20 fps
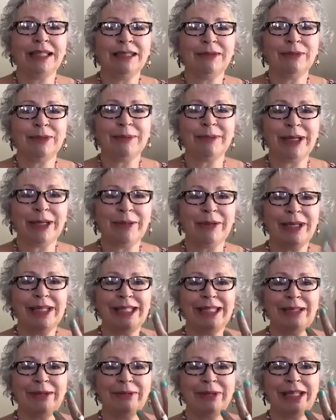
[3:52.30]
with my
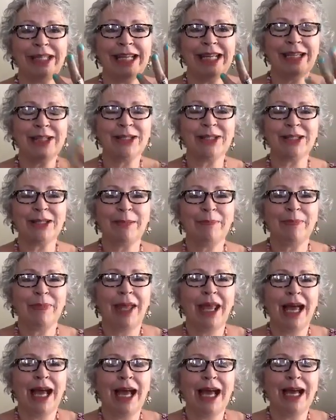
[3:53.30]
crazy green nails.
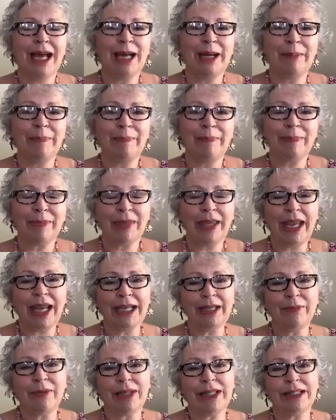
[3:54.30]

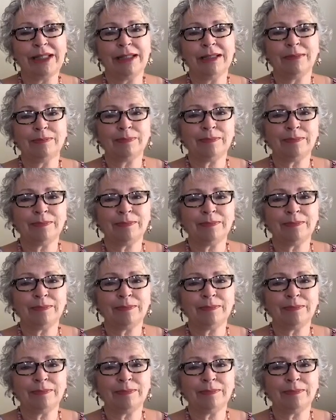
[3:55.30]
Anyways,